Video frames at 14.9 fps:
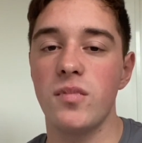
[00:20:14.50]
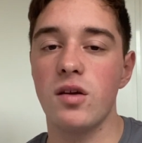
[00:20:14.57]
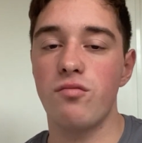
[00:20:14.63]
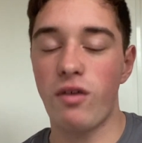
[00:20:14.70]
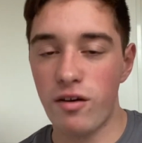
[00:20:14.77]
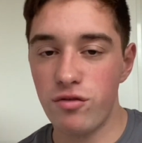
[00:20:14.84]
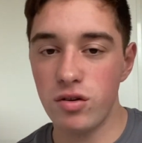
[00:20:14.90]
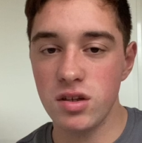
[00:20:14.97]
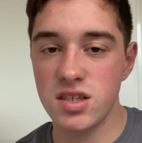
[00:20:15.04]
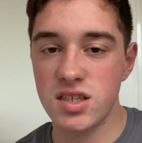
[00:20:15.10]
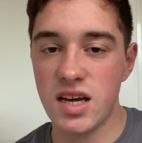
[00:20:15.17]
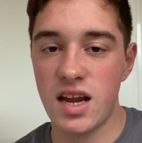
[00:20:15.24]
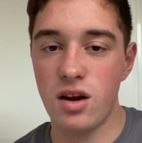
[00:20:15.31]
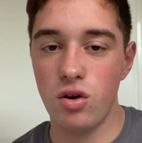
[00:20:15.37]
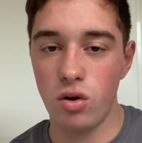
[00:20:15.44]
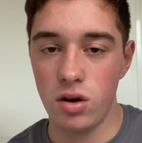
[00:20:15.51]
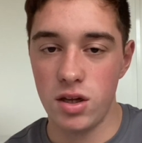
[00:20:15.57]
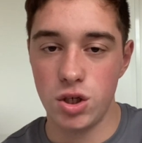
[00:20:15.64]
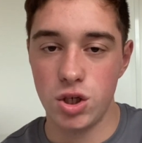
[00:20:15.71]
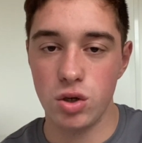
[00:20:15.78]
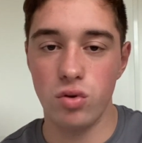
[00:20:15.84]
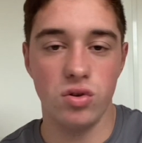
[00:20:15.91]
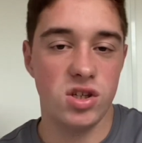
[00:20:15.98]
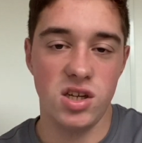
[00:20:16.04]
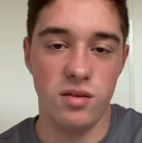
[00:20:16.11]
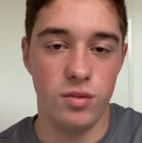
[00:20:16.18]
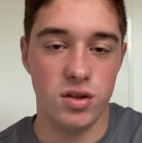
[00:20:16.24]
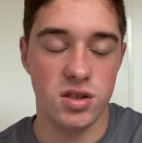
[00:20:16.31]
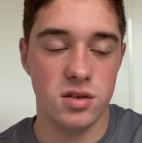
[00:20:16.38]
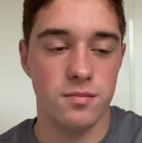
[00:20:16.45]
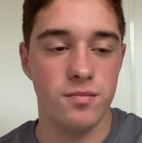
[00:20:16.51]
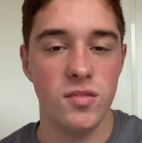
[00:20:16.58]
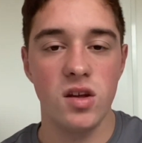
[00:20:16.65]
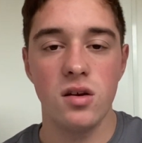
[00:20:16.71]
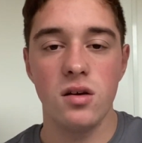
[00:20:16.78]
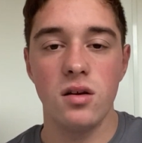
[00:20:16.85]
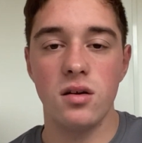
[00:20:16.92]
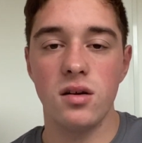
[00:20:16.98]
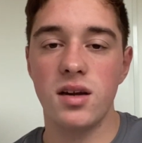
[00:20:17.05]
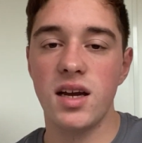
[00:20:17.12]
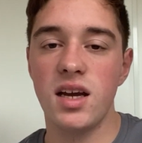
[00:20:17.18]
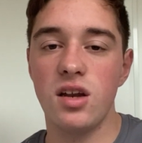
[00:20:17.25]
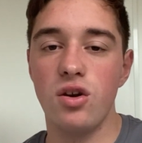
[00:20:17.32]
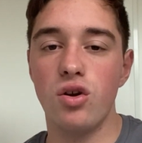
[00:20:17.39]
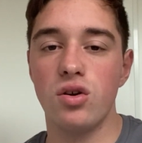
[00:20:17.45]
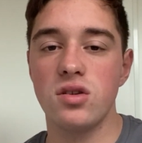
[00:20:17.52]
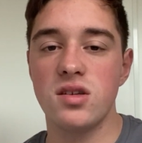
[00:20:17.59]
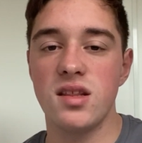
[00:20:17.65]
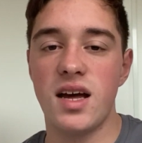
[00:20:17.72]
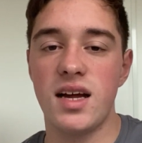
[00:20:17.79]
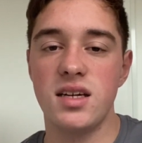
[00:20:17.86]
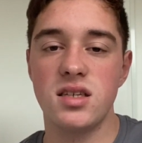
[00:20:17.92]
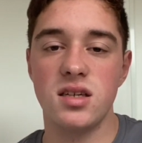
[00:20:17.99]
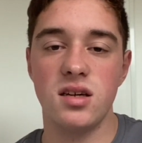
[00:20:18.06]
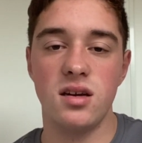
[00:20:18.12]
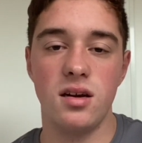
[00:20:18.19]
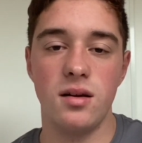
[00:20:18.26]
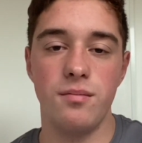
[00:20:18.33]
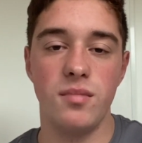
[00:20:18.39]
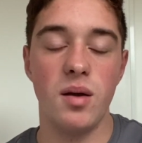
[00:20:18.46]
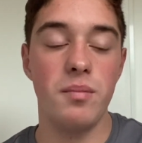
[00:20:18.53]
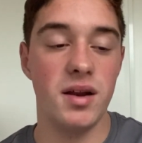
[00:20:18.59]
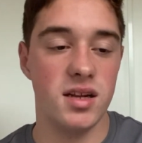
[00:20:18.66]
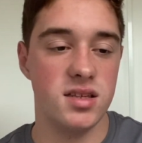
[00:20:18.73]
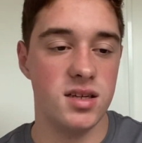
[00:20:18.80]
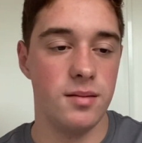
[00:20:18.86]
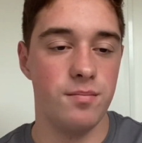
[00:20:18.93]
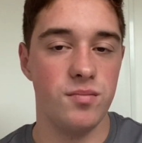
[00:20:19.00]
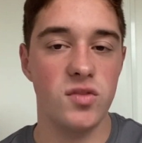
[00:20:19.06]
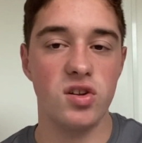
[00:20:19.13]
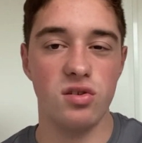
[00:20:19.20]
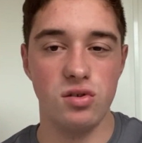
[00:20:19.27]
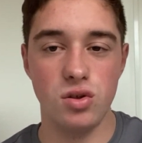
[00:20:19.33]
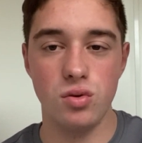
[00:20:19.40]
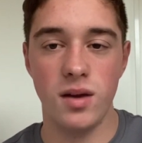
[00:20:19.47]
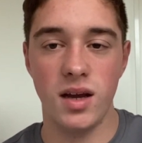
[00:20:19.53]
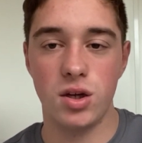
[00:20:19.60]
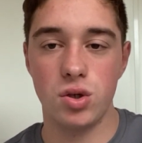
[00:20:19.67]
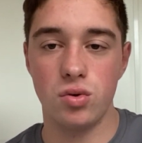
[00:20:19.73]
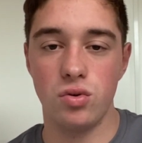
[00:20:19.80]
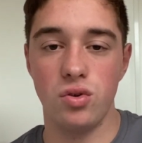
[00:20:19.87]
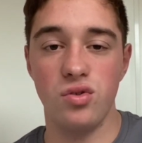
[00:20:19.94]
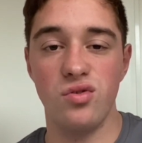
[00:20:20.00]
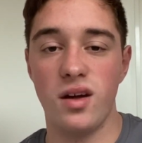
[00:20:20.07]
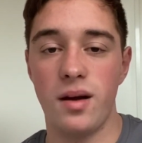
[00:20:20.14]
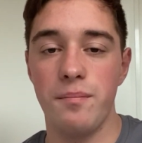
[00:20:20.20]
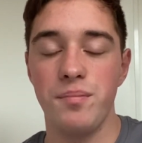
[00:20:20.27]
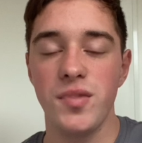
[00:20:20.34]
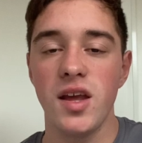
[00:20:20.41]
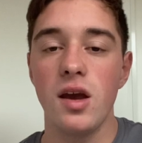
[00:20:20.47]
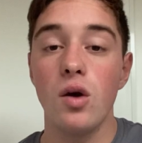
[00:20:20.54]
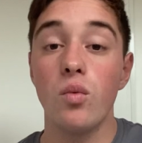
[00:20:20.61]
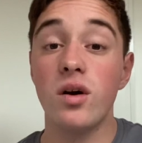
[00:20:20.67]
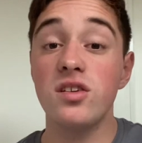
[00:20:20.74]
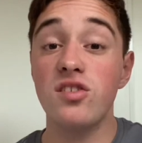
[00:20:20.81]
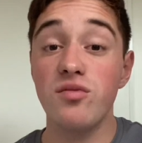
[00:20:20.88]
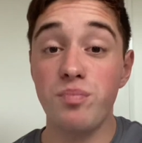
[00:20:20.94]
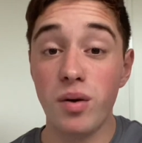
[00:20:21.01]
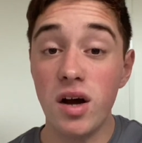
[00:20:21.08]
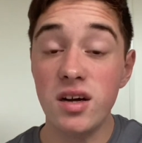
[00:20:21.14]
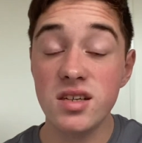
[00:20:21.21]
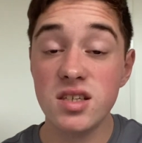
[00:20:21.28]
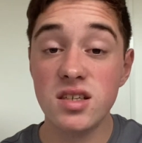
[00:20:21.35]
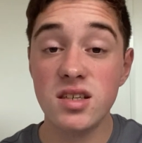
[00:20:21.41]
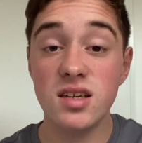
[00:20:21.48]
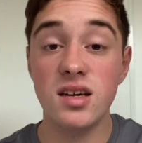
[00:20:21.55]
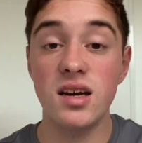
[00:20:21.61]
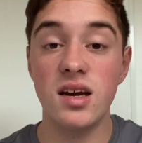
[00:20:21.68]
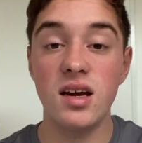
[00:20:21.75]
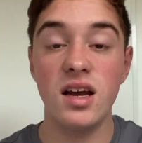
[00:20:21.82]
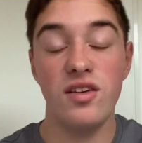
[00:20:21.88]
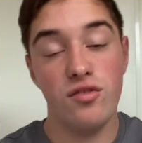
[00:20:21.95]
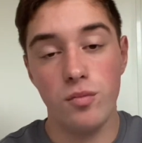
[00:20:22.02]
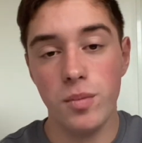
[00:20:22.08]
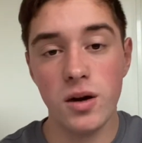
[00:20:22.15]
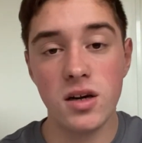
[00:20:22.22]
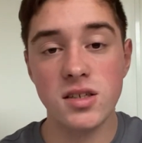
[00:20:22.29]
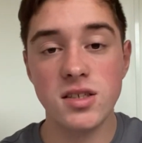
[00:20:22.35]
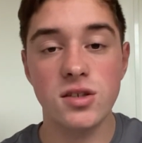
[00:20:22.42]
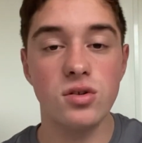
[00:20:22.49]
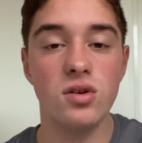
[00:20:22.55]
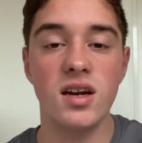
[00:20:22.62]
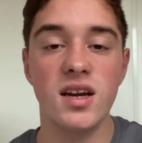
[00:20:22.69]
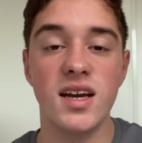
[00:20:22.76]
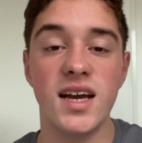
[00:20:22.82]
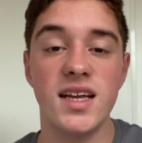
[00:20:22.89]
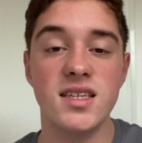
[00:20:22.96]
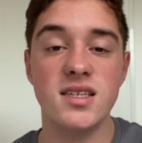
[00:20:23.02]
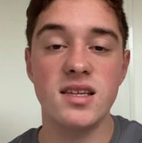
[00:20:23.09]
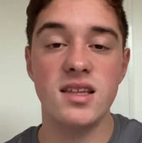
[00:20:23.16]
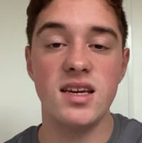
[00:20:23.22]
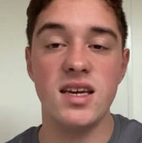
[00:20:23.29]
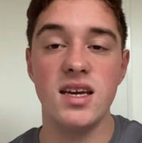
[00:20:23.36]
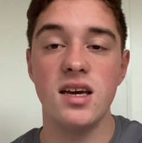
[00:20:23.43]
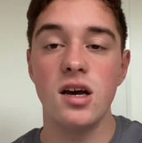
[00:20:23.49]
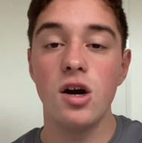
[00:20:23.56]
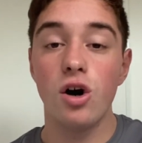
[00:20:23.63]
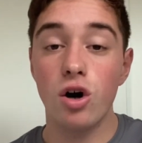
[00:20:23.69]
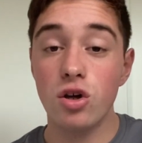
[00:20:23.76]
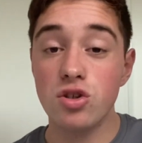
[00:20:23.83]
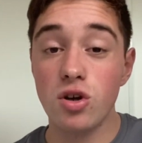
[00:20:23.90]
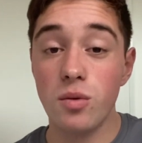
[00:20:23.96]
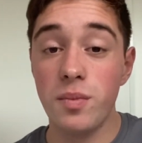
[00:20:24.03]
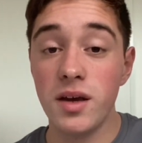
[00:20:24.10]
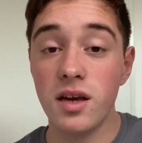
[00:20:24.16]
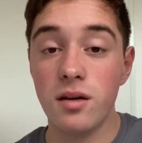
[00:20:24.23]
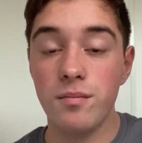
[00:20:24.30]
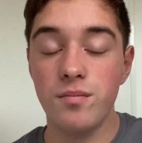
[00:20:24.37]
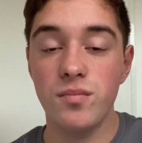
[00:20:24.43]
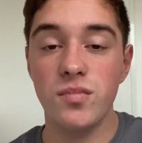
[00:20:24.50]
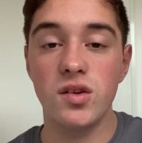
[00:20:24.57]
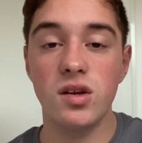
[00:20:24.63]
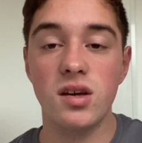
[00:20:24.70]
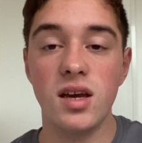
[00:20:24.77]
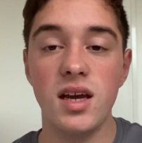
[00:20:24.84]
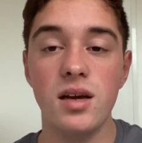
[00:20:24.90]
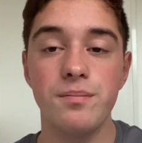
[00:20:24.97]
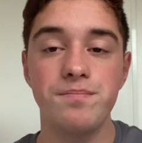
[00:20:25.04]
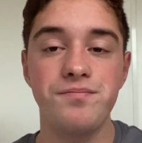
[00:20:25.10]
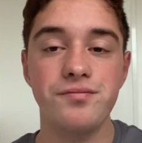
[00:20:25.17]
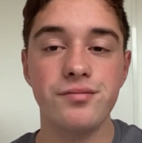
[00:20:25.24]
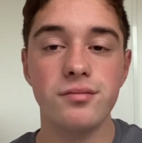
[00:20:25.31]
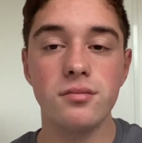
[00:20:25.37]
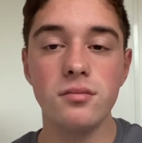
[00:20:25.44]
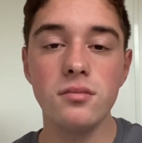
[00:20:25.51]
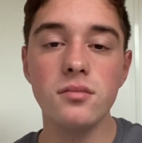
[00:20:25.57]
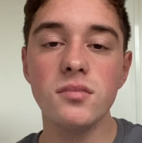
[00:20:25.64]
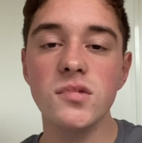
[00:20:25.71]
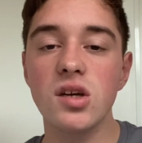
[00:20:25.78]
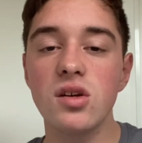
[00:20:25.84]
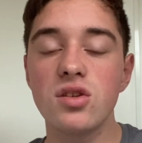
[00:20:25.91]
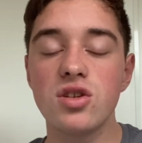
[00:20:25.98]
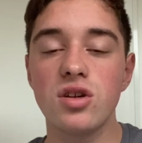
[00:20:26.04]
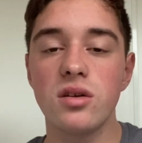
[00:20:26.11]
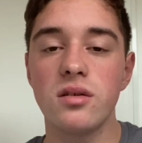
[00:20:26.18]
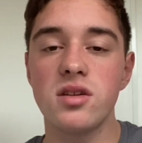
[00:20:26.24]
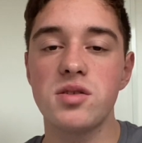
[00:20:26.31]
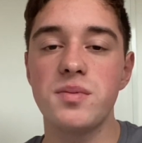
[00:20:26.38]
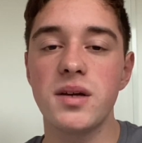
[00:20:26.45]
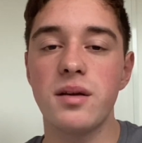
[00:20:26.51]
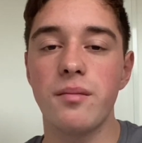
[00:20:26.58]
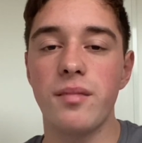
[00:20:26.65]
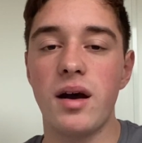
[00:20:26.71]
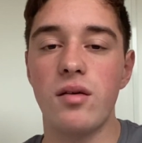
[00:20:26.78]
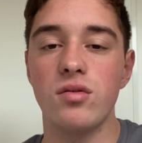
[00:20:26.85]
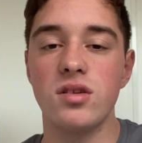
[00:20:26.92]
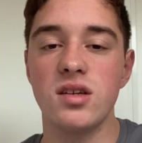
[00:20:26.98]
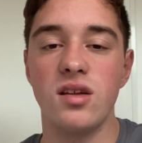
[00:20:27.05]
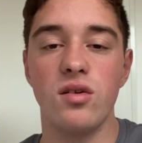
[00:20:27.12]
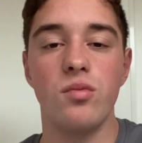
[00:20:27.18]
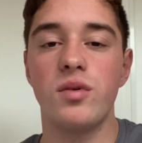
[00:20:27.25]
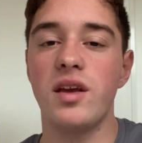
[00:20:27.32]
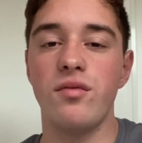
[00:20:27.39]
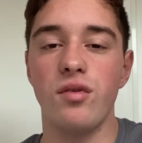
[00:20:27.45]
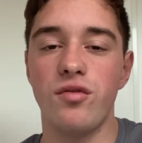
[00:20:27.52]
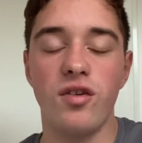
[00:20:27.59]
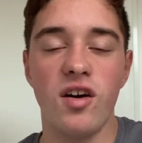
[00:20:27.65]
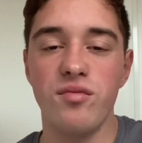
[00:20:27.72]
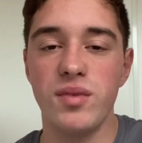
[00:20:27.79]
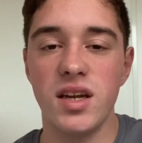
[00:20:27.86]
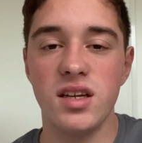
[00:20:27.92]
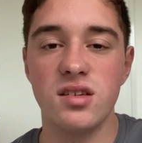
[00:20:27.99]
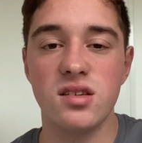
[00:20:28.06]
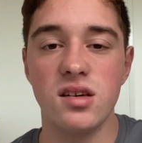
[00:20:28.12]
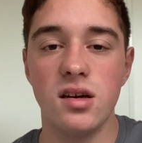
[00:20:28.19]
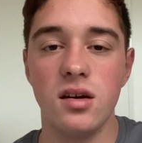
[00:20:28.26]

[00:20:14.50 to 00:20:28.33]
reference and knowledge or syllabus. Okay, not to that ability. So do make sure you do that. Once you've passed, if you pass, you're going to get the hot topic. Okay, so you're going to speak about, they'll give you a 5-minute